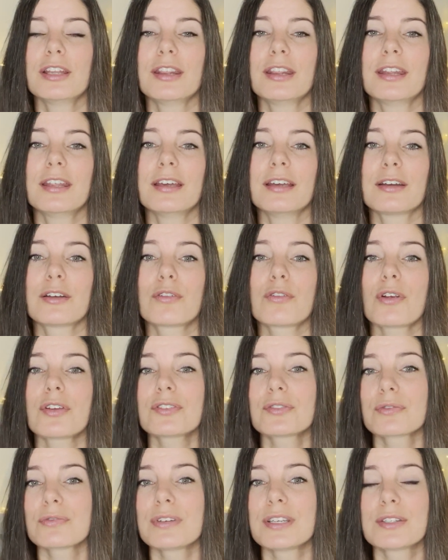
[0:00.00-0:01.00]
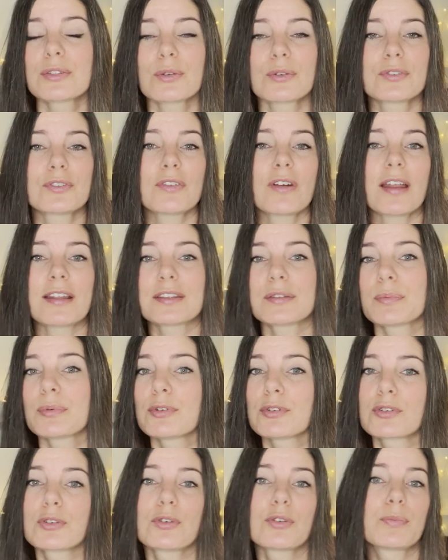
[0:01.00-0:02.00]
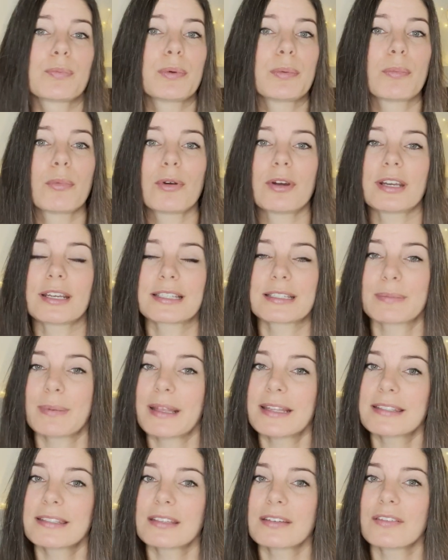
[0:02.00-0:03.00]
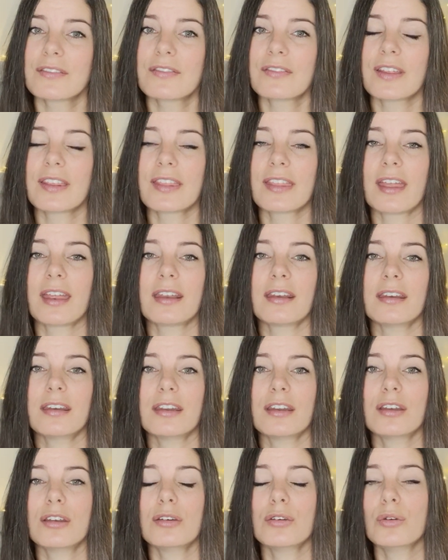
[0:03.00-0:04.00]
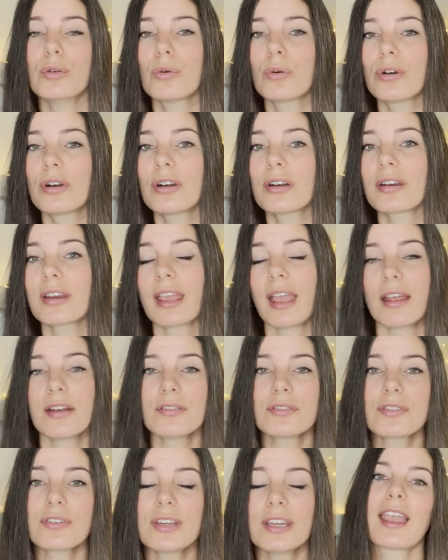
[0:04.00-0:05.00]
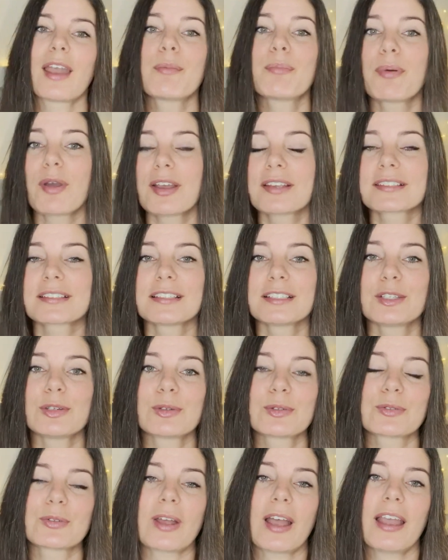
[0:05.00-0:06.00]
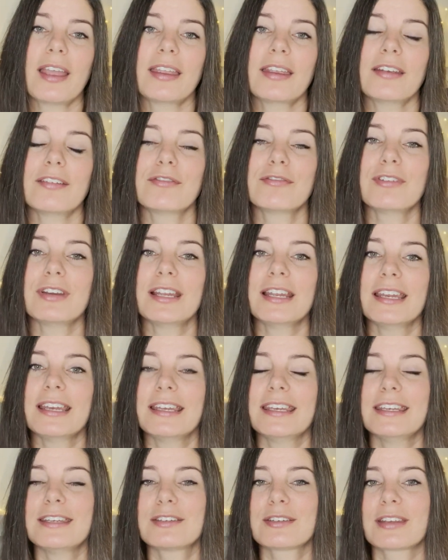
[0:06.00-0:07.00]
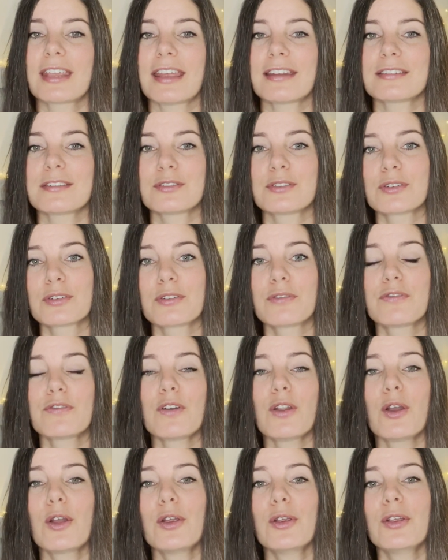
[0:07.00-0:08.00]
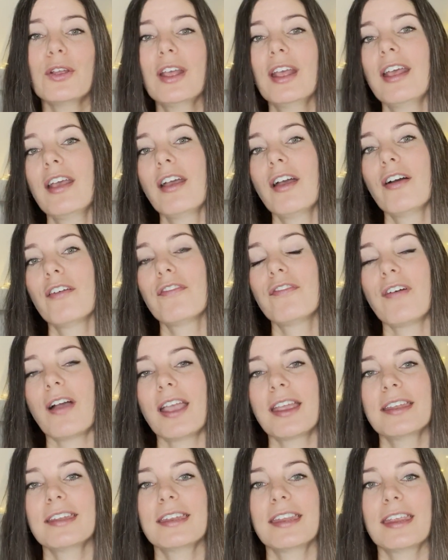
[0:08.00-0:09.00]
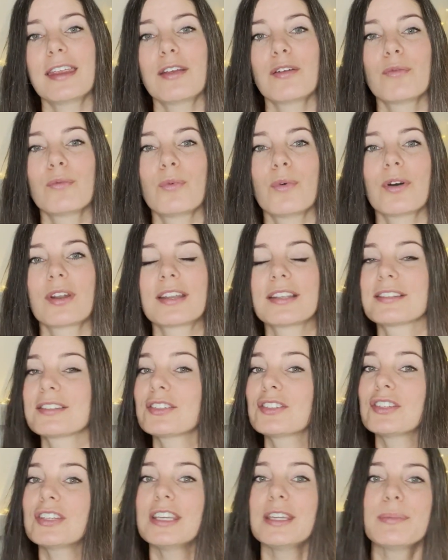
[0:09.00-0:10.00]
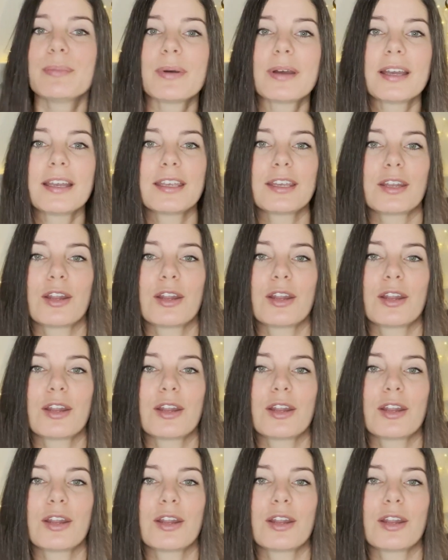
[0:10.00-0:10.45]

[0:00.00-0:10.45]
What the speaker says: The groceries or transport could be more expensive than in your country. And personally, also, I really need to get into the flow, finding what is cheaper,